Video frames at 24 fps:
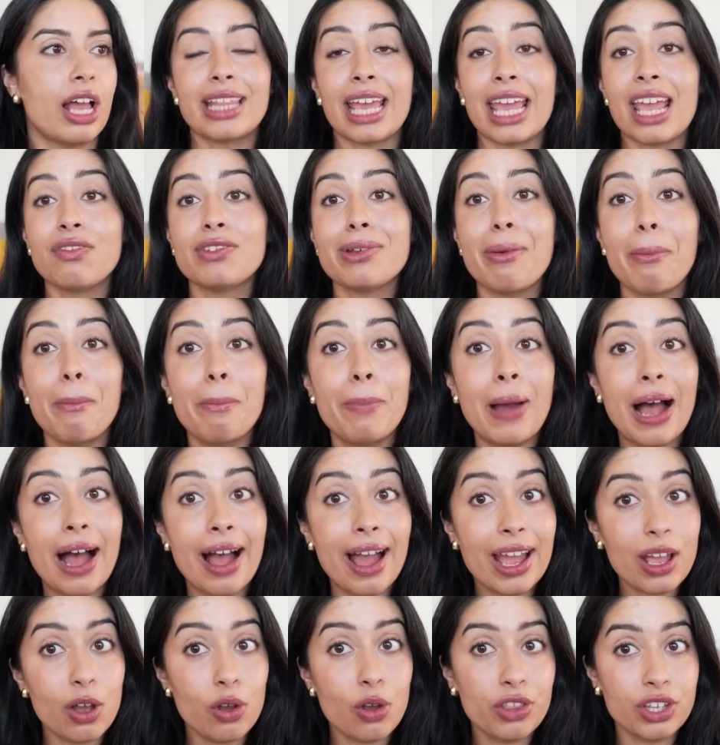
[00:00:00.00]
they have to
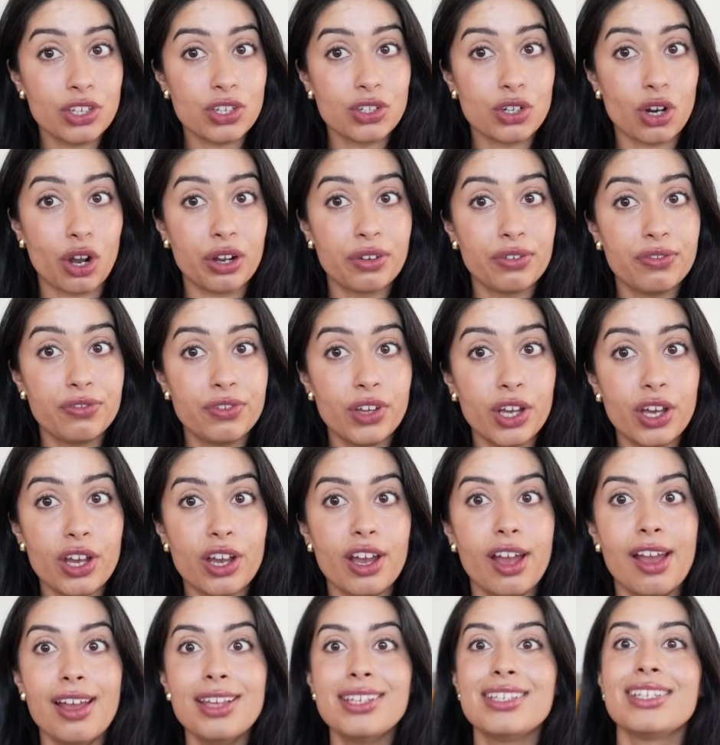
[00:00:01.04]
buy all the stock
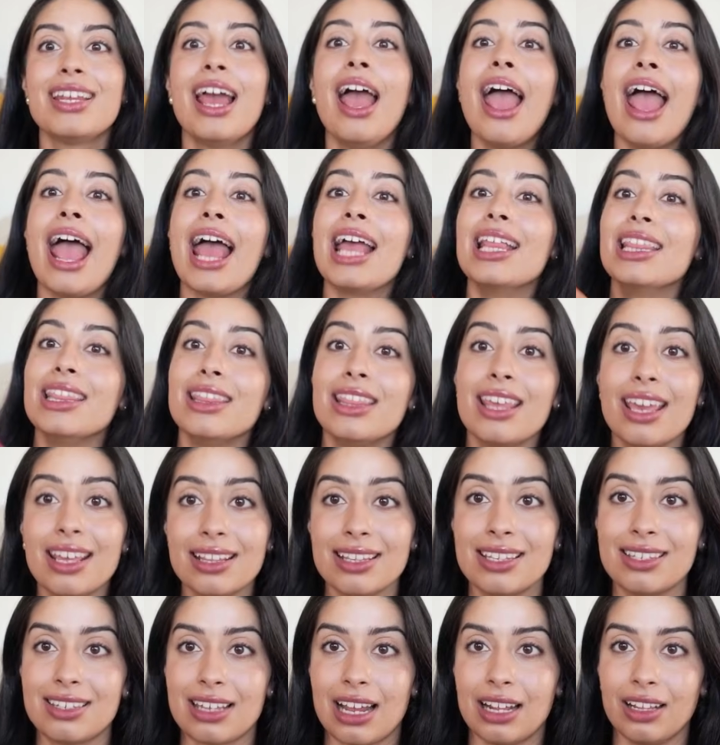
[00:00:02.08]
first and then
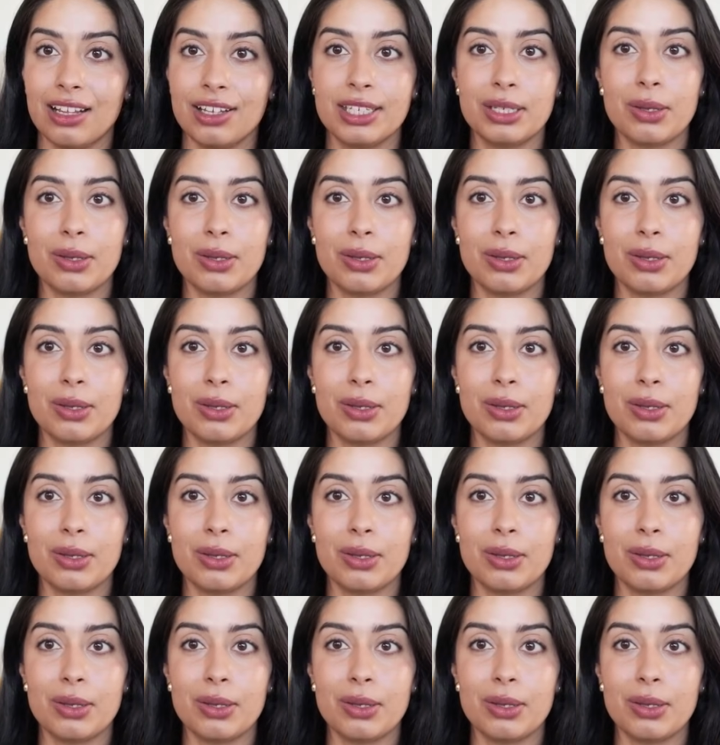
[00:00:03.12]
sell it.